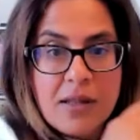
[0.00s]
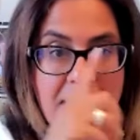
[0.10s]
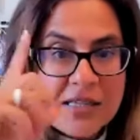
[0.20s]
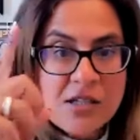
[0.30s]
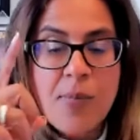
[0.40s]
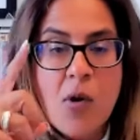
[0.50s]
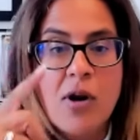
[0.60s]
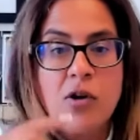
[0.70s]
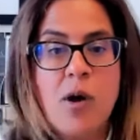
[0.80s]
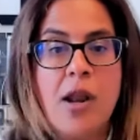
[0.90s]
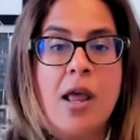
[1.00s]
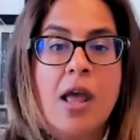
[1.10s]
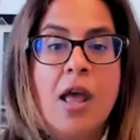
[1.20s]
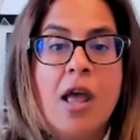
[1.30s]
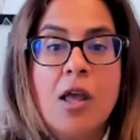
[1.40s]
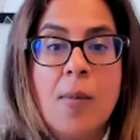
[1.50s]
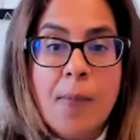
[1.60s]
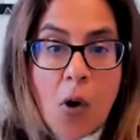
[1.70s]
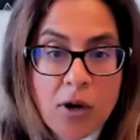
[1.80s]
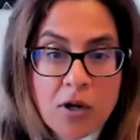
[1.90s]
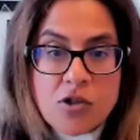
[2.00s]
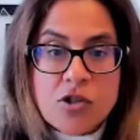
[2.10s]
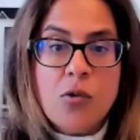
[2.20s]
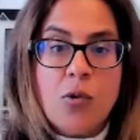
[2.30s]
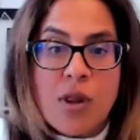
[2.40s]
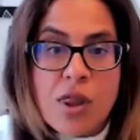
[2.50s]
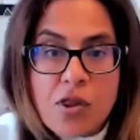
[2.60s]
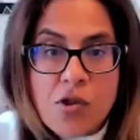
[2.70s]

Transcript: That's component one. Component two,